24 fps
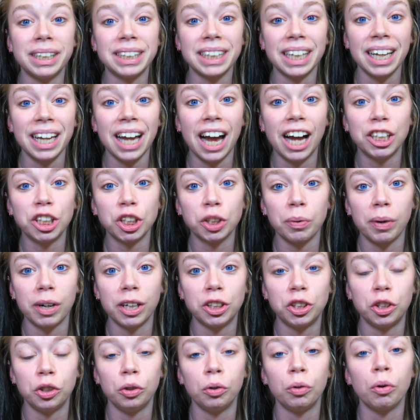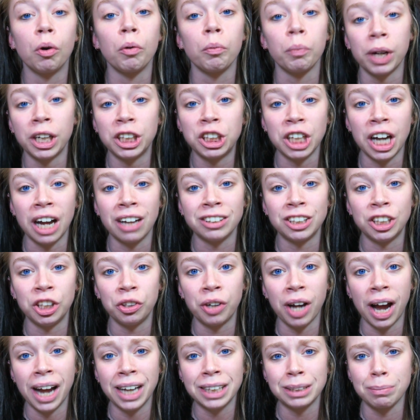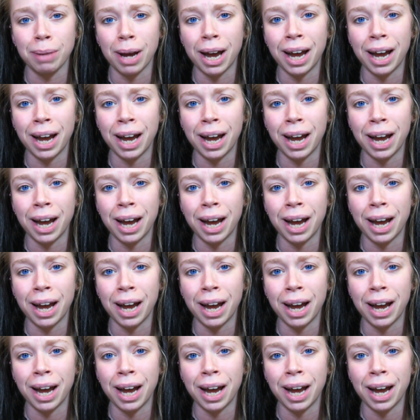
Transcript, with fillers: Basically, I just wanted to reach out to you guys,